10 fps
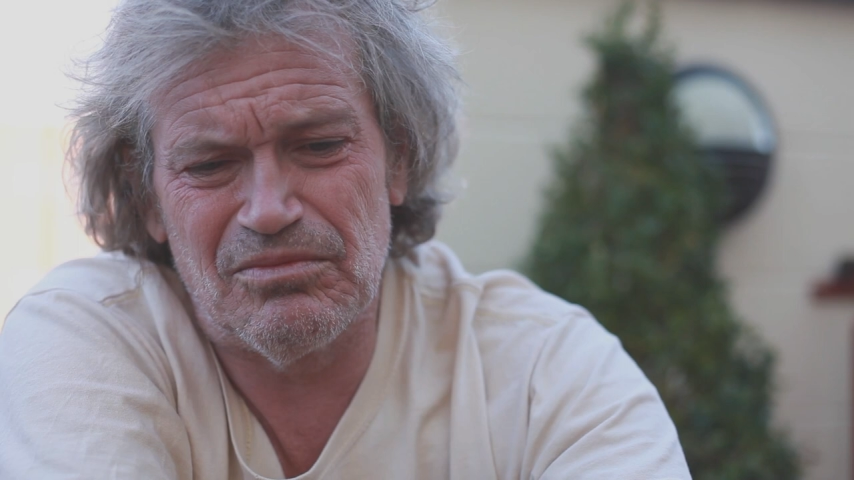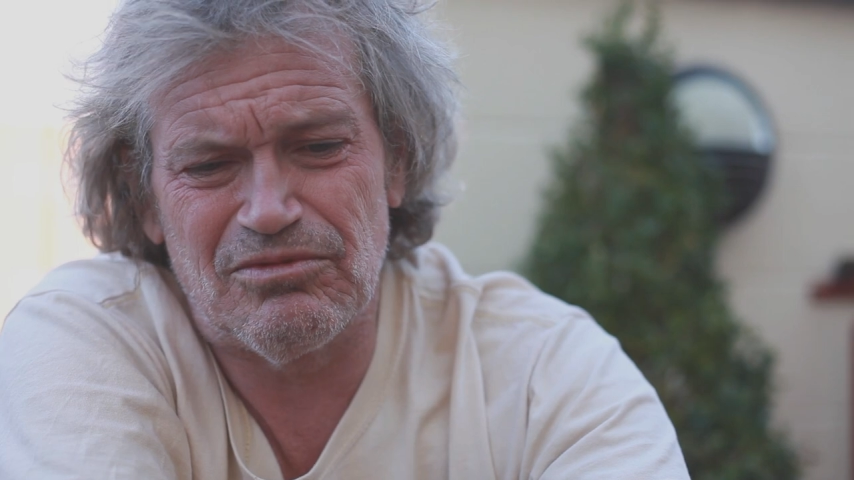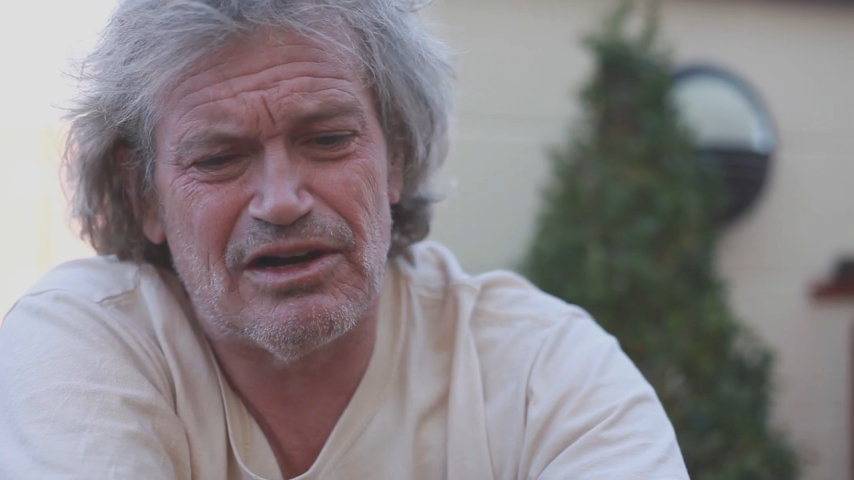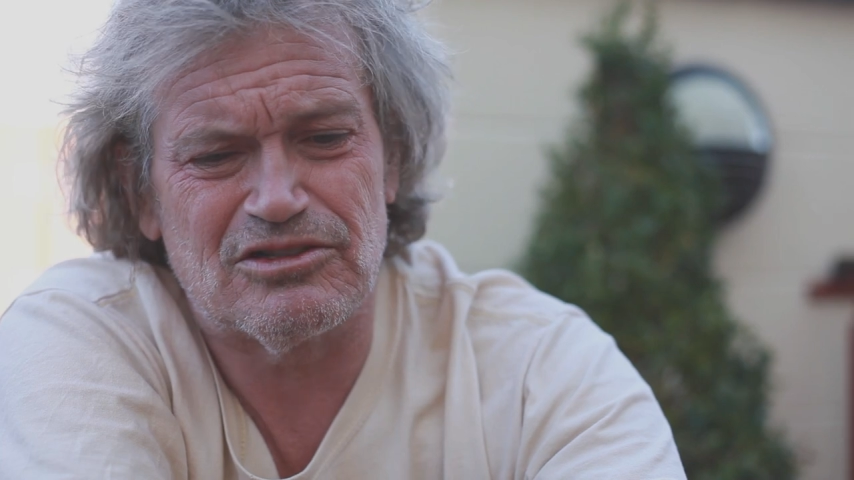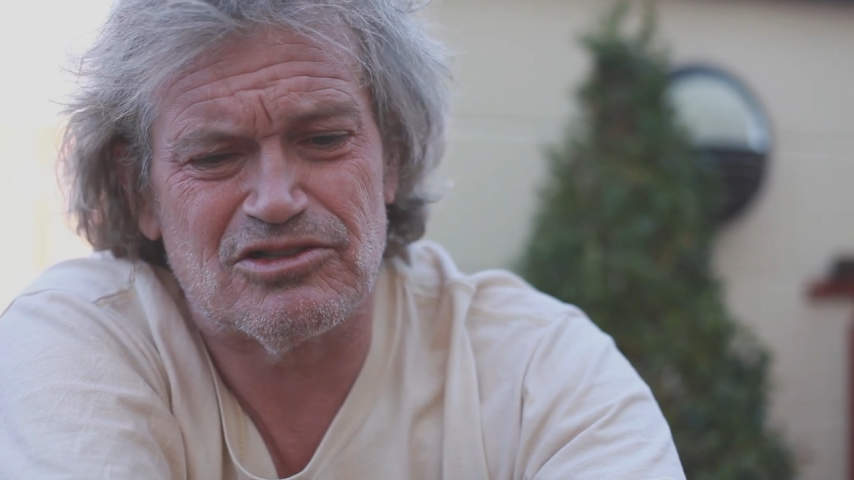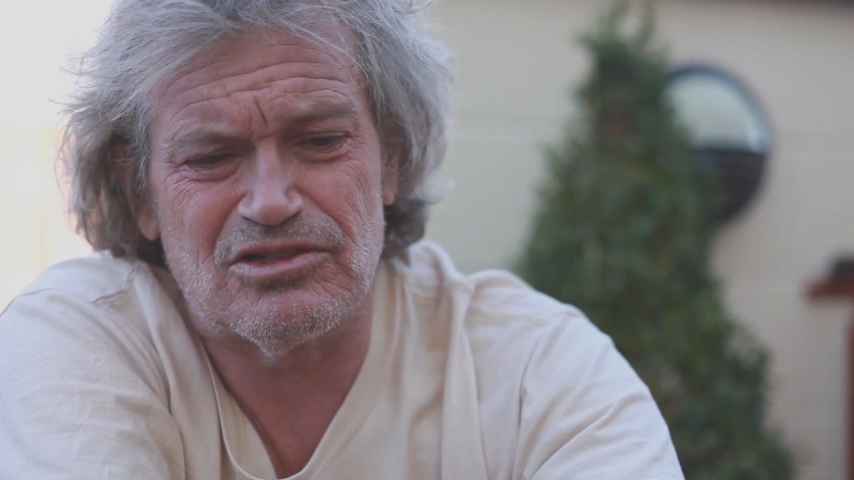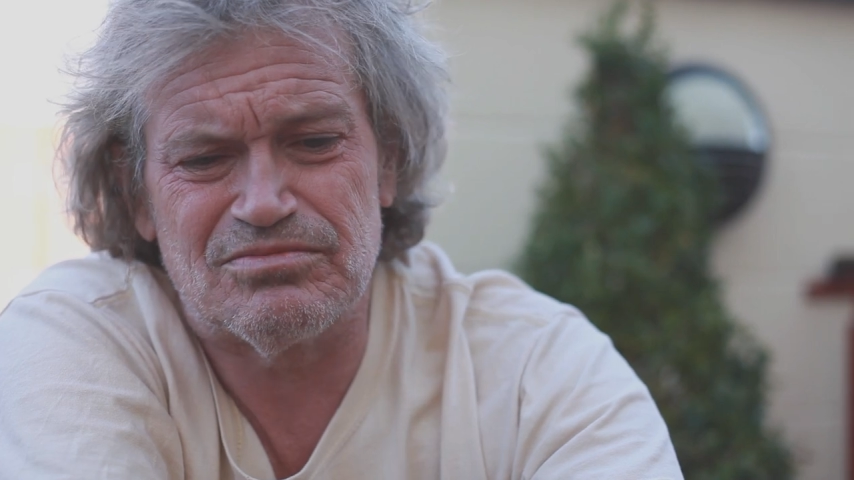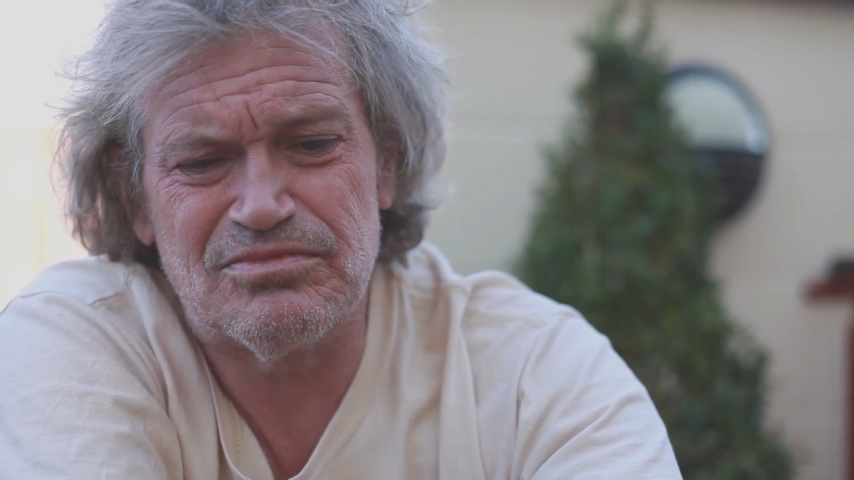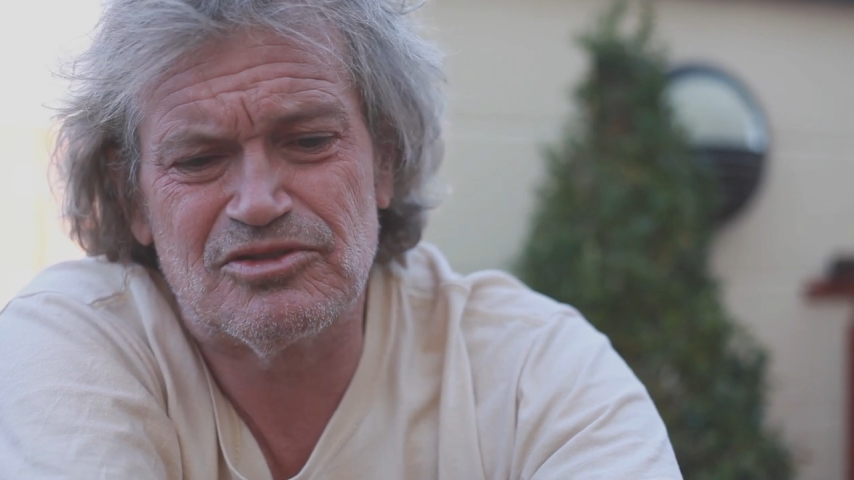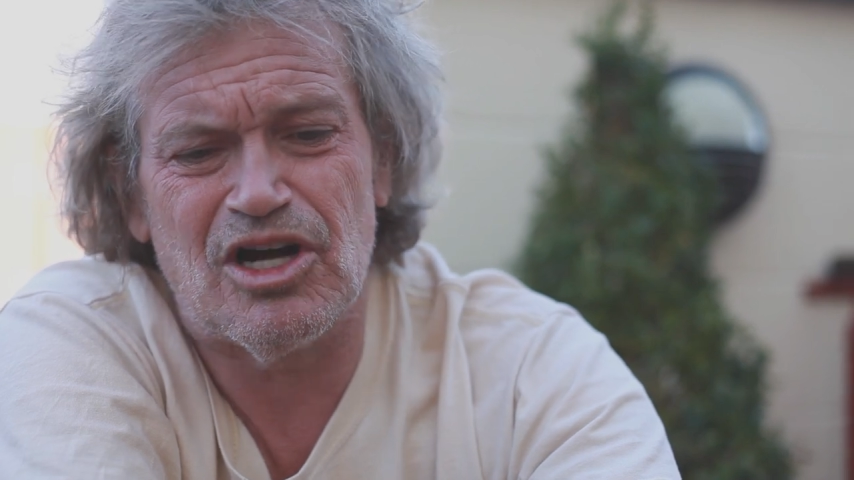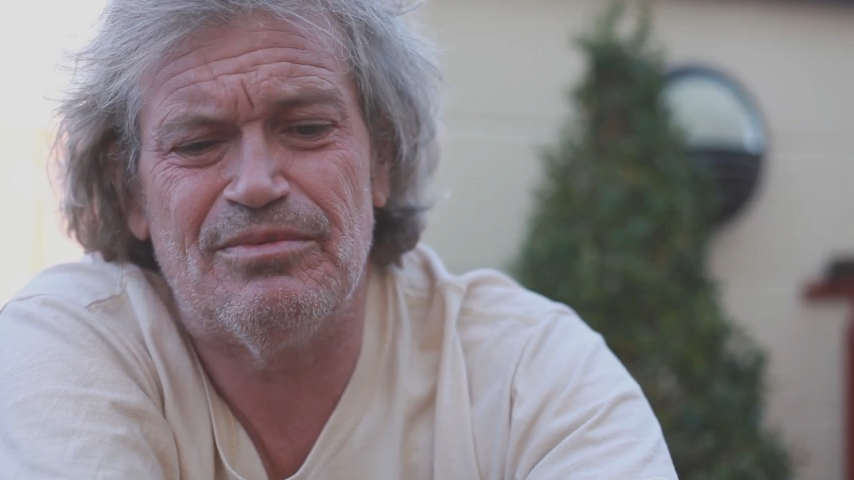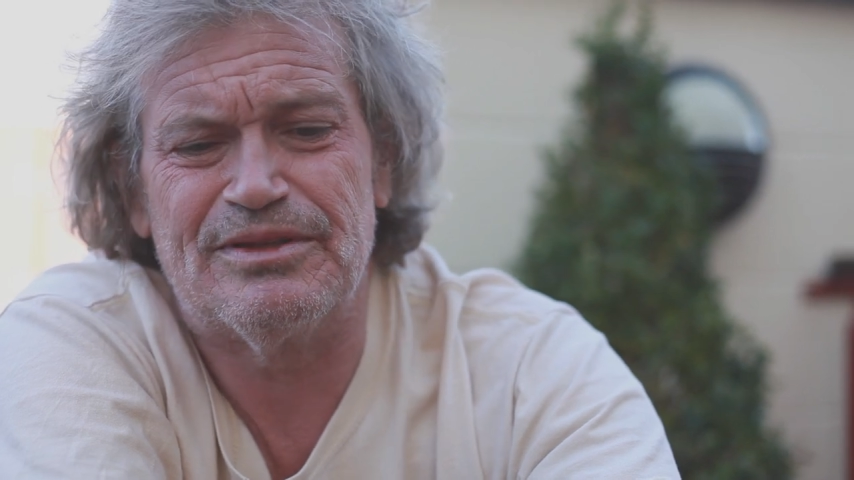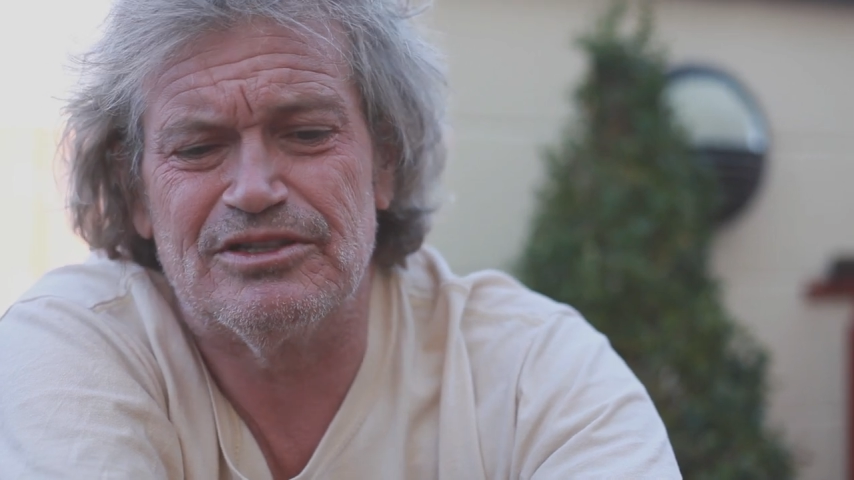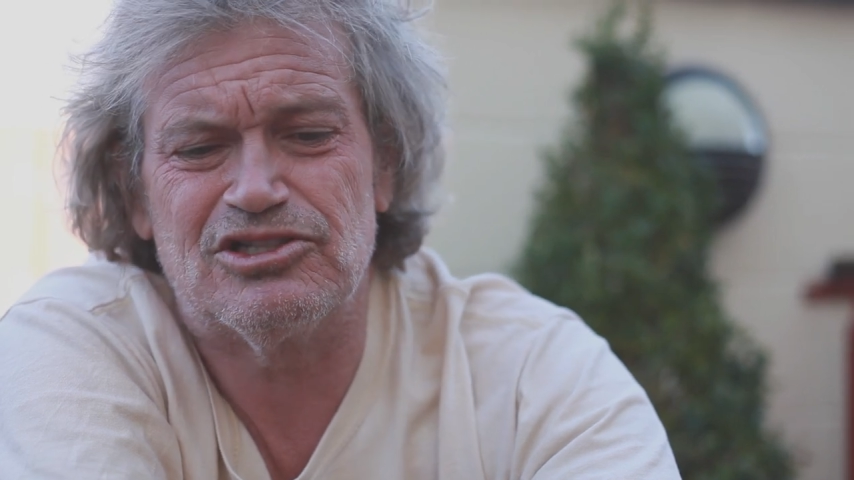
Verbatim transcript: records are topping the